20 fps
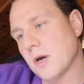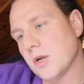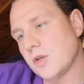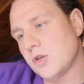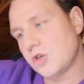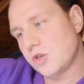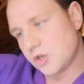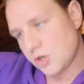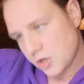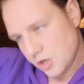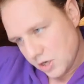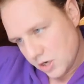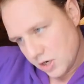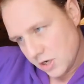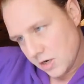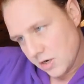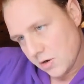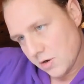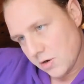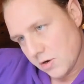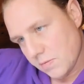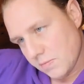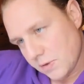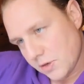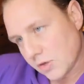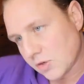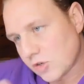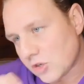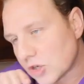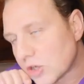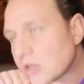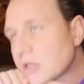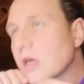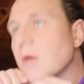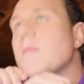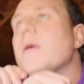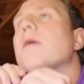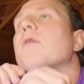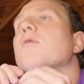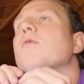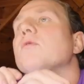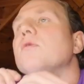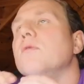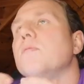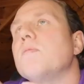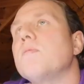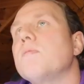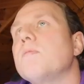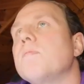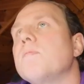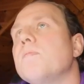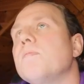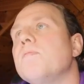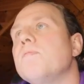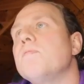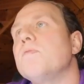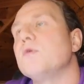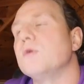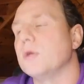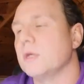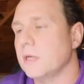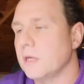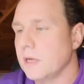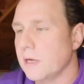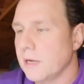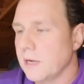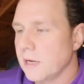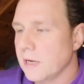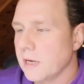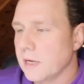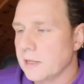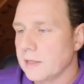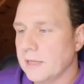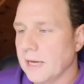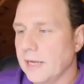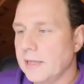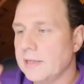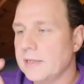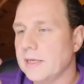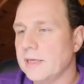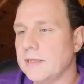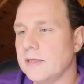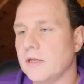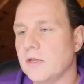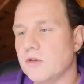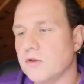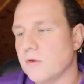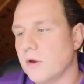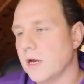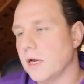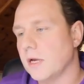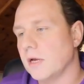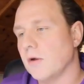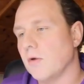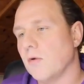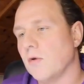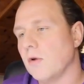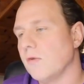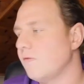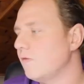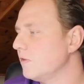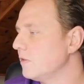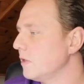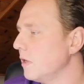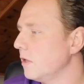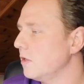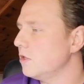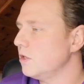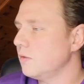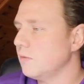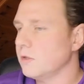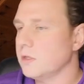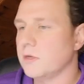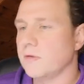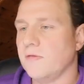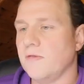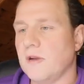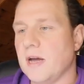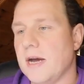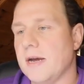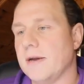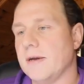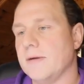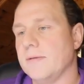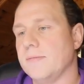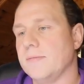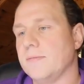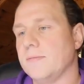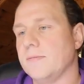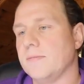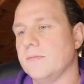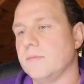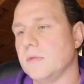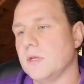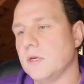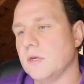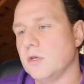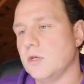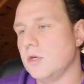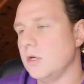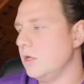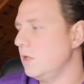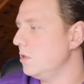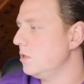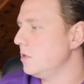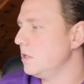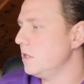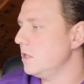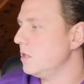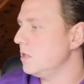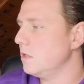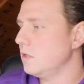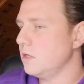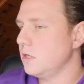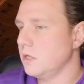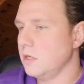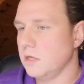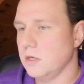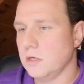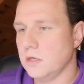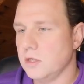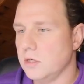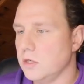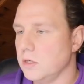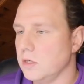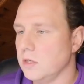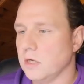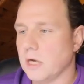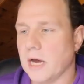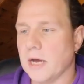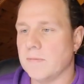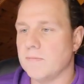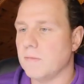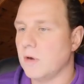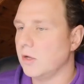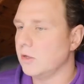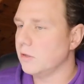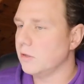much, because she somehow couldn't do it. That did the trick. All of a sudden, she was a flyer. She had